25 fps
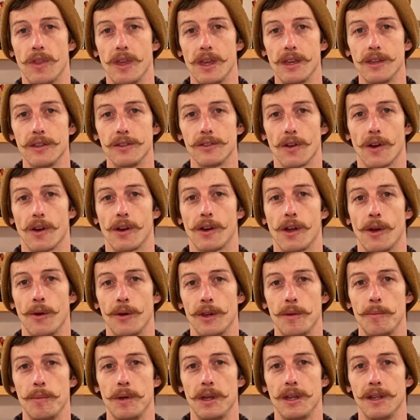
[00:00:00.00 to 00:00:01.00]
These are
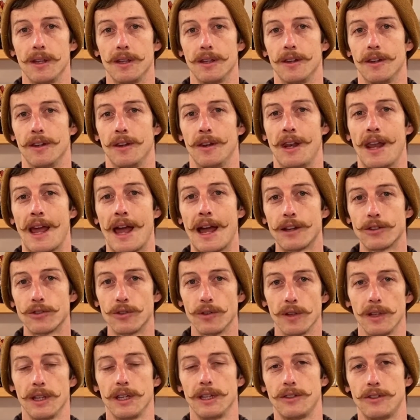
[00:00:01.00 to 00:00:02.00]
going to be
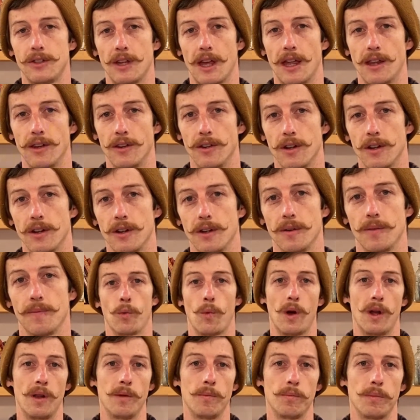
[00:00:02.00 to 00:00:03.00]
naturally tender,
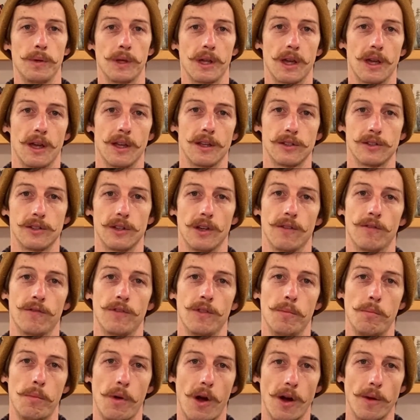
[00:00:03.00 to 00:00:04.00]
one because of
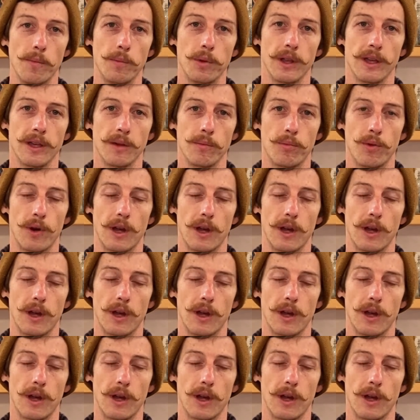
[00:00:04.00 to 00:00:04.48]
the marbling